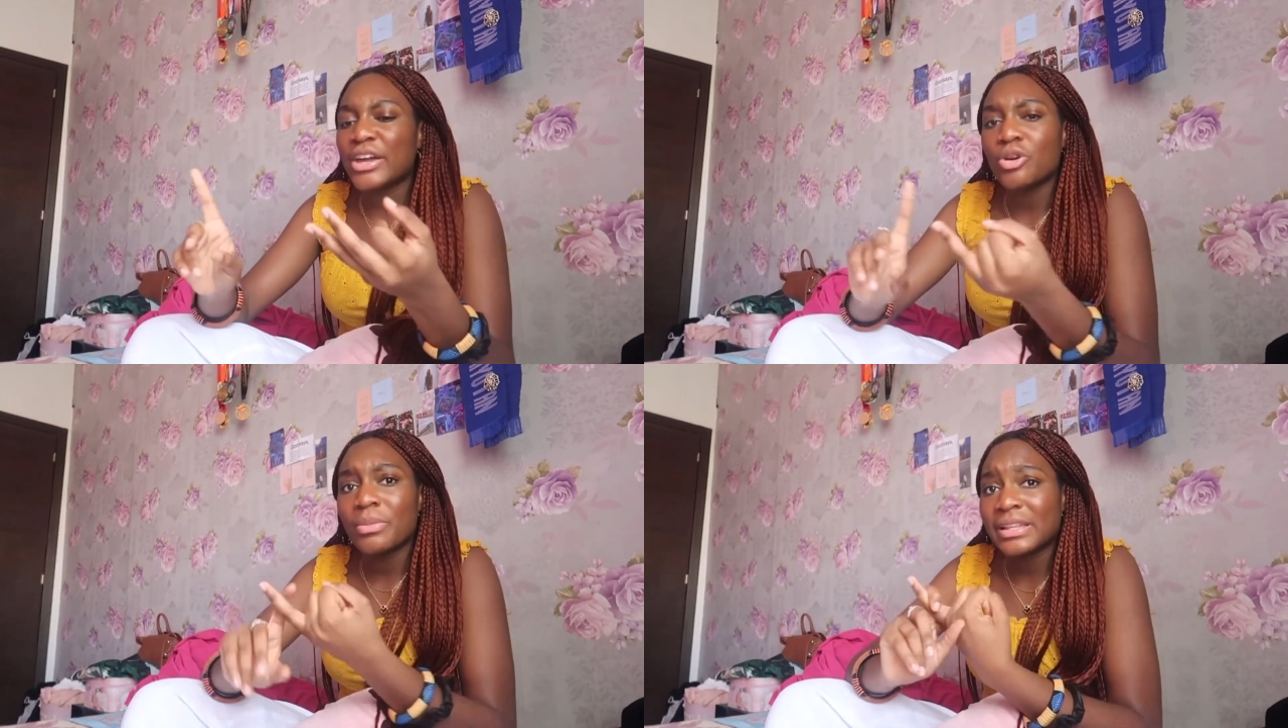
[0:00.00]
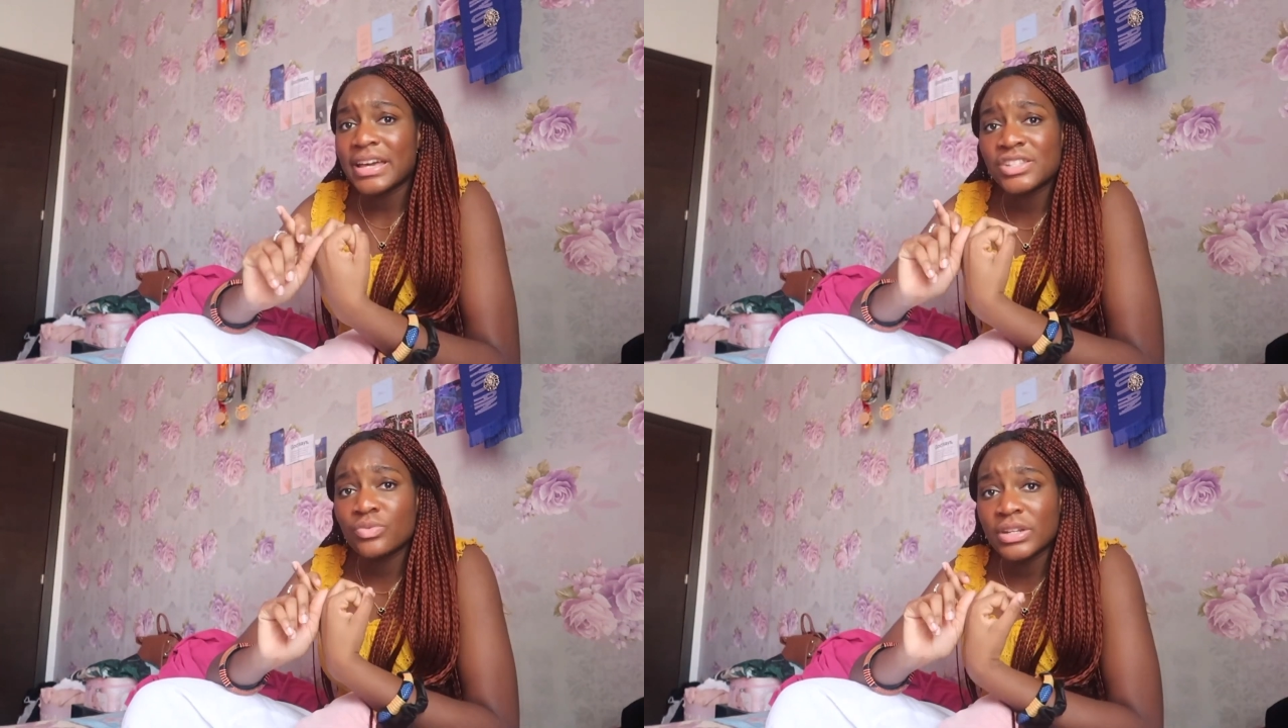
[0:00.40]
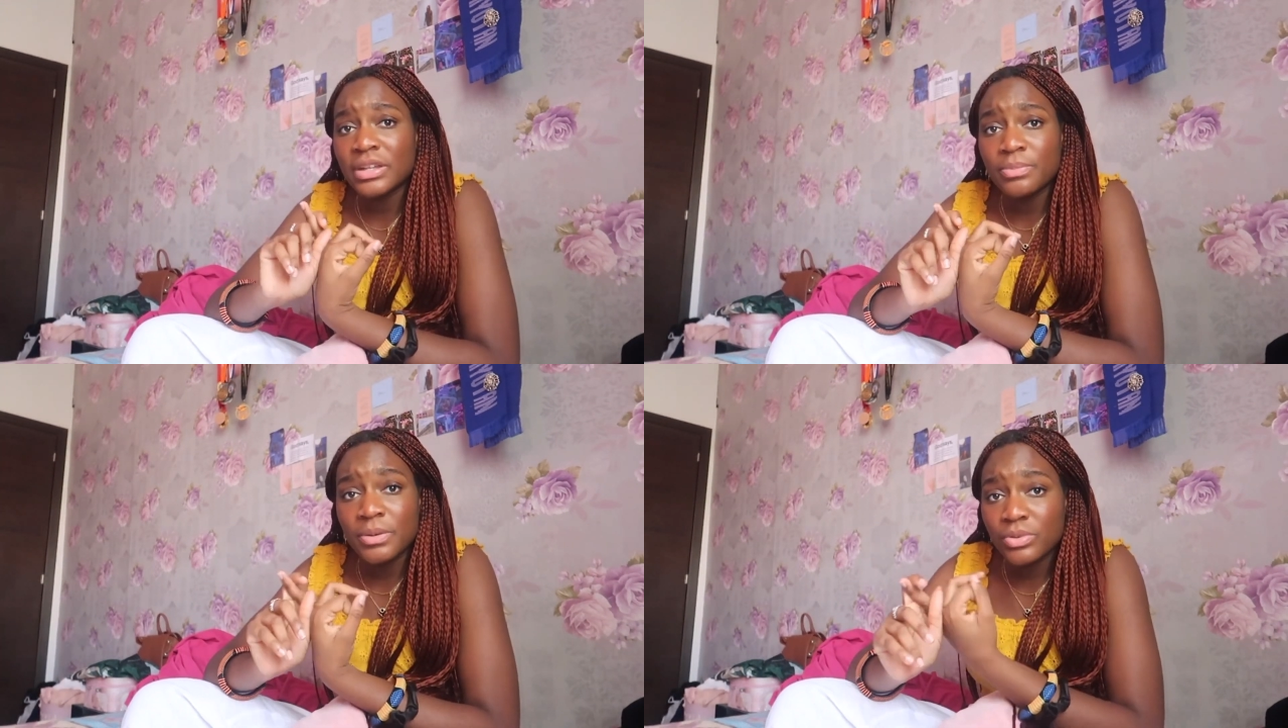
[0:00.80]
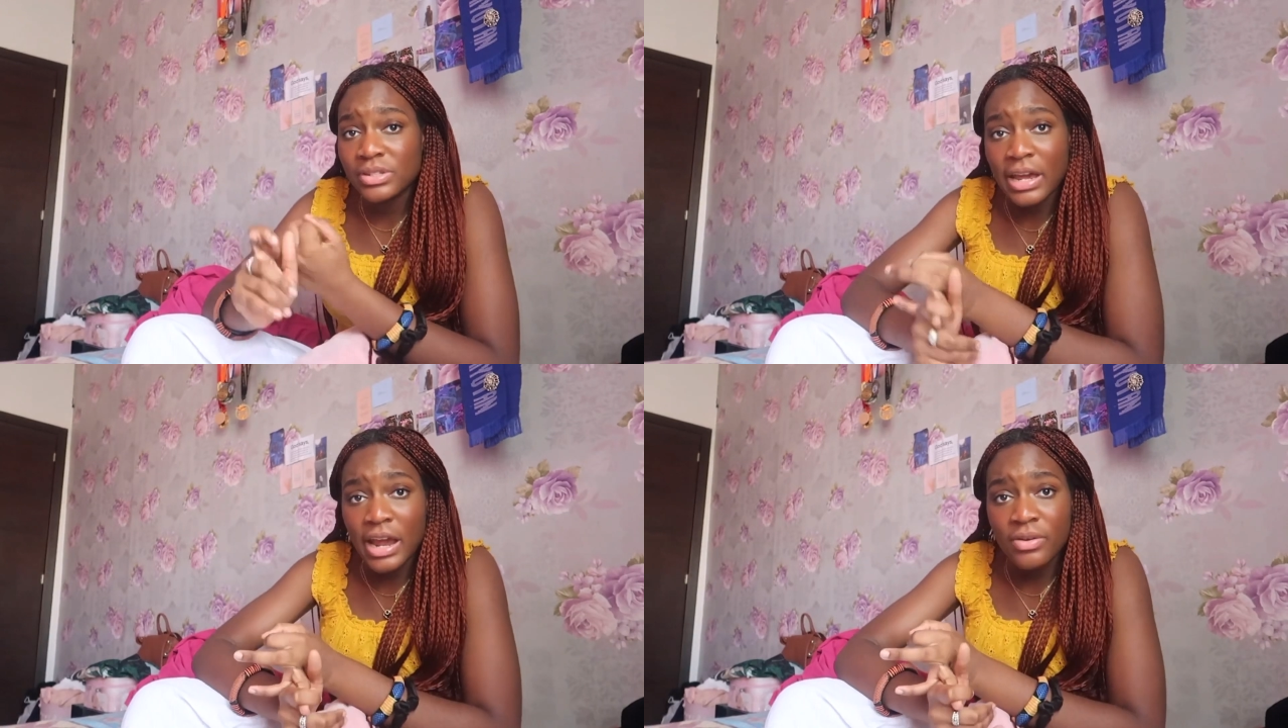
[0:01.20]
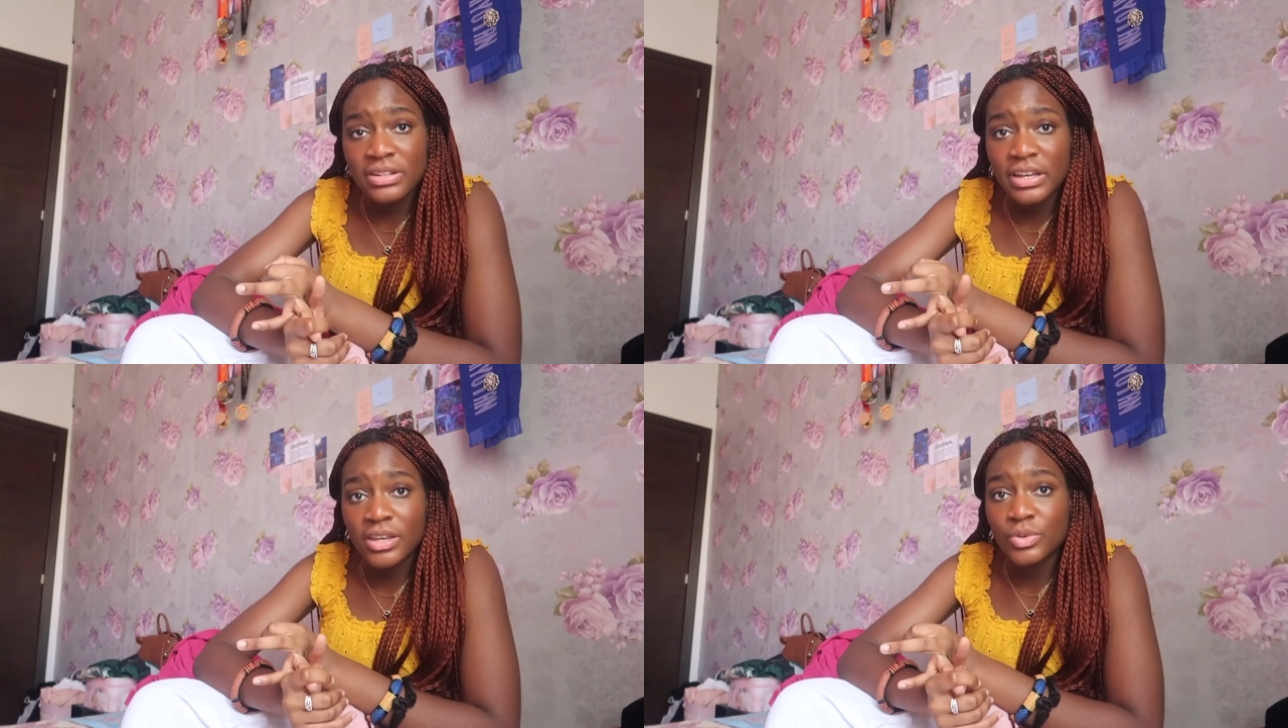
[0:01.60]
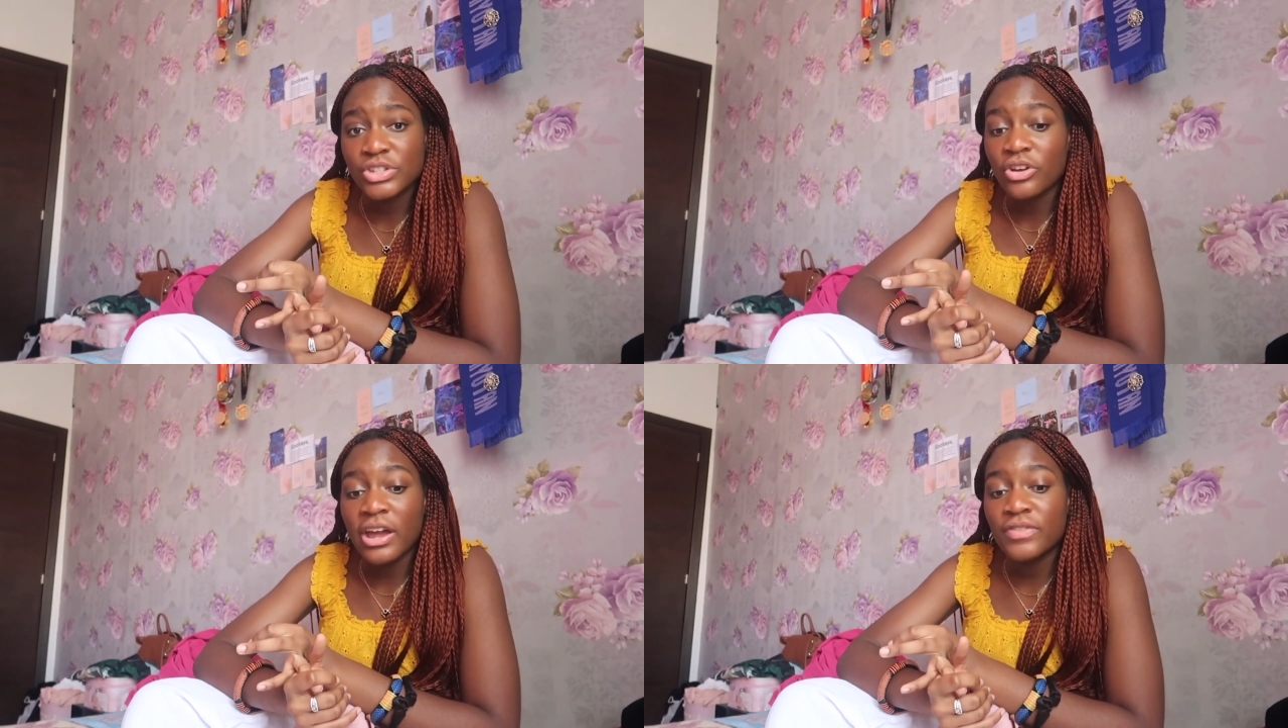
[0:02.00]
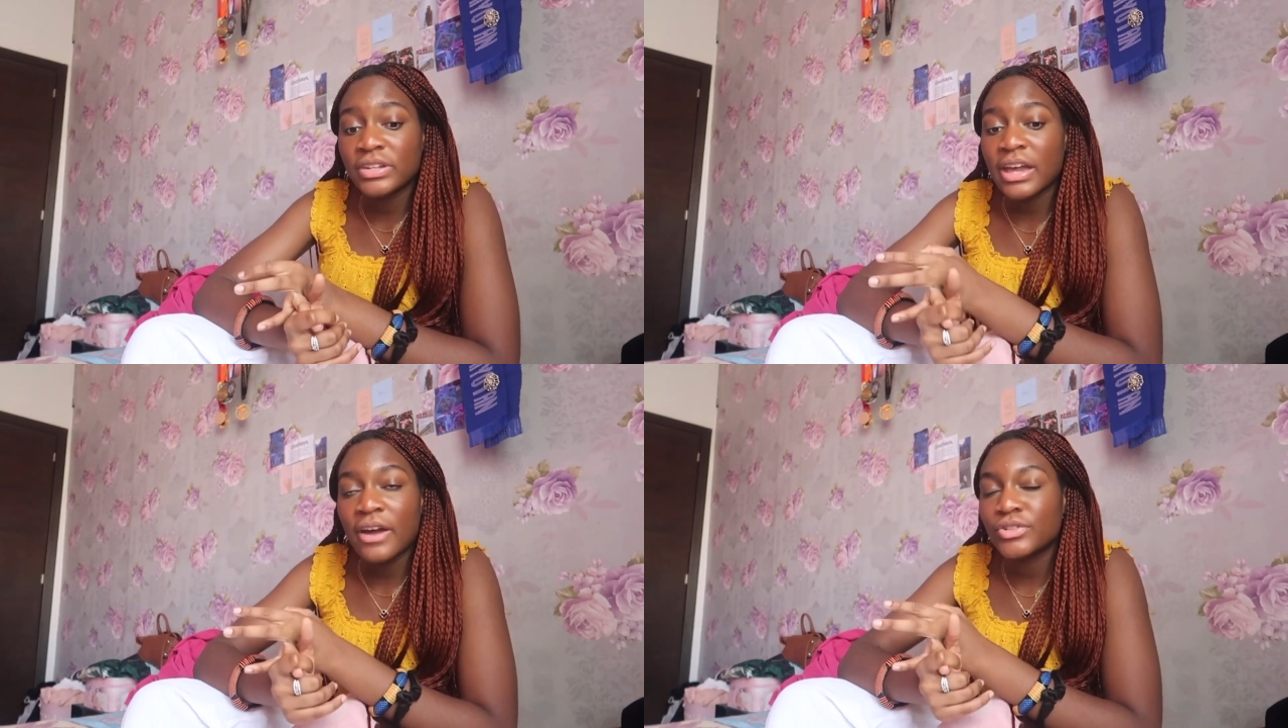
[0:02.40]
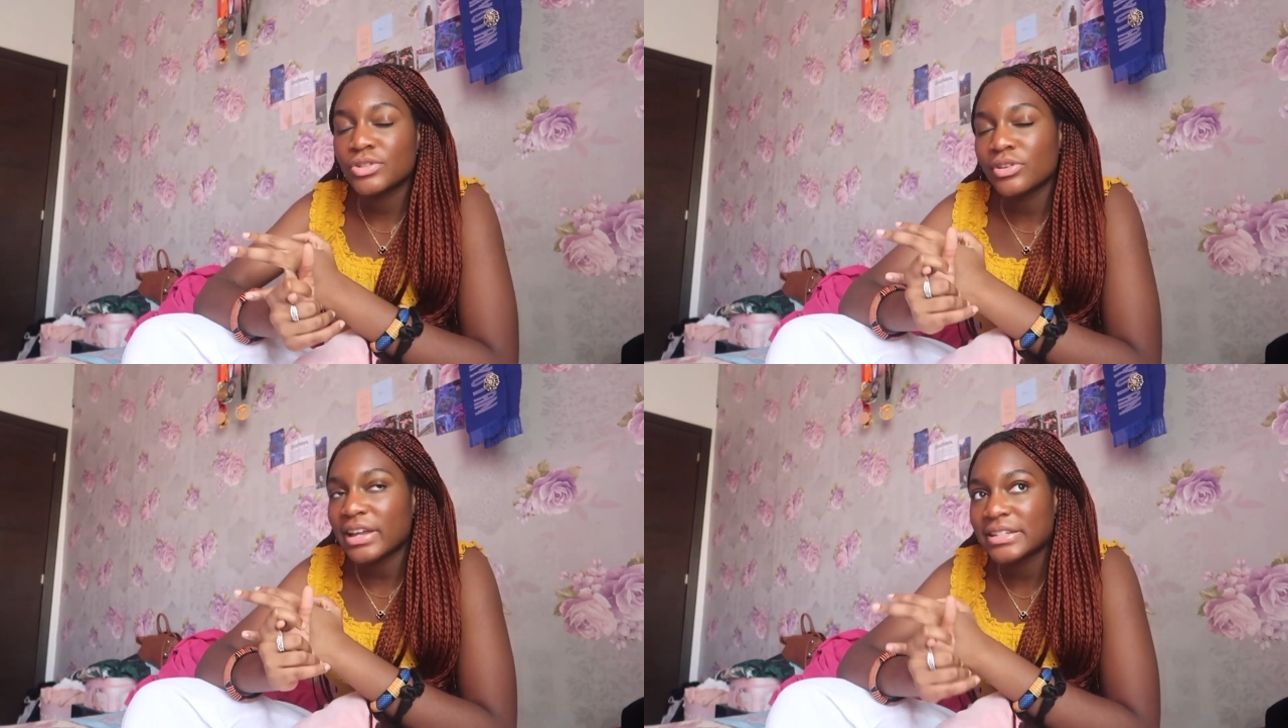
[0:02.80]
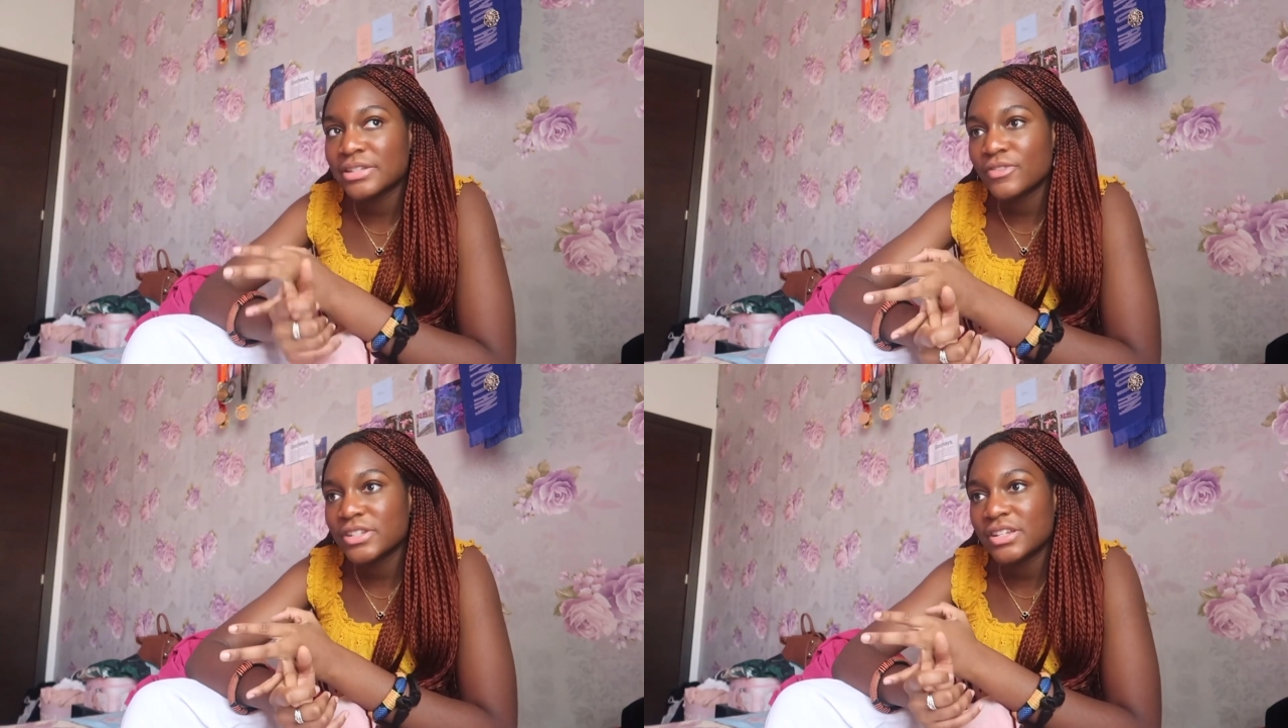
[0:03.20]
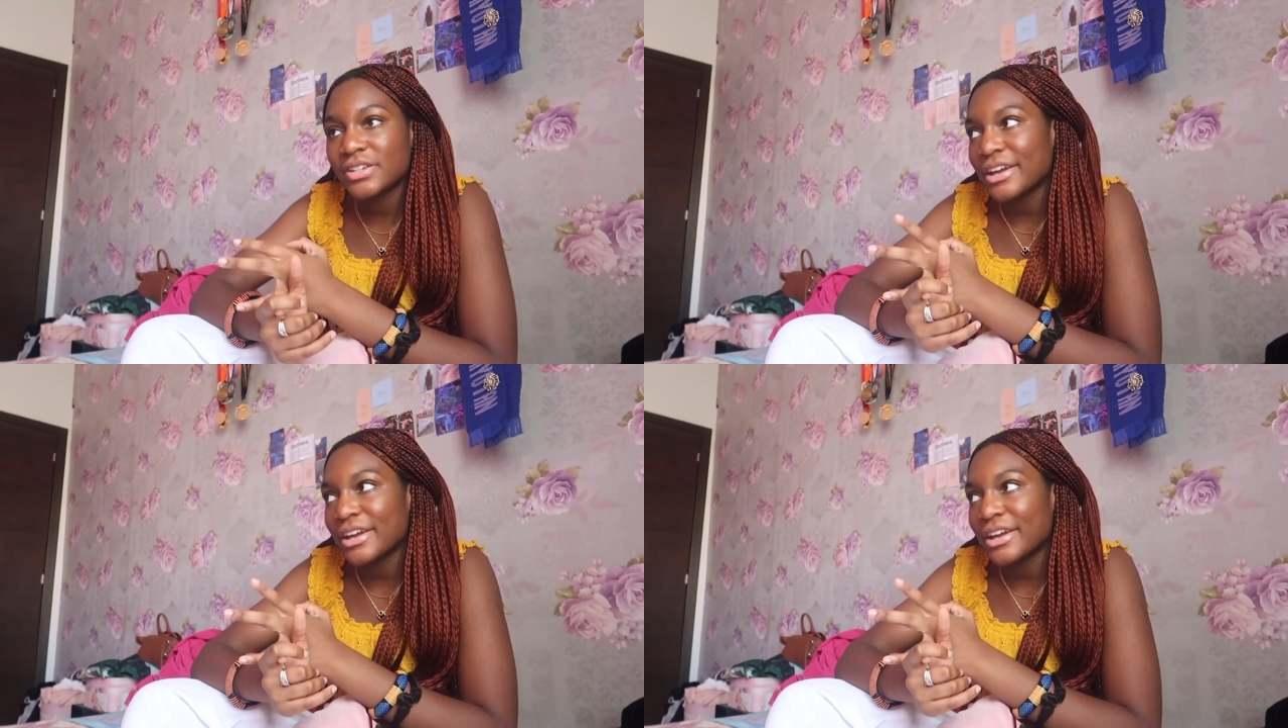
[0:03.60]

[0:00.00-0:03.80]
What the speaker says: I normalized reading people's diaries like it was your everyday after school activity.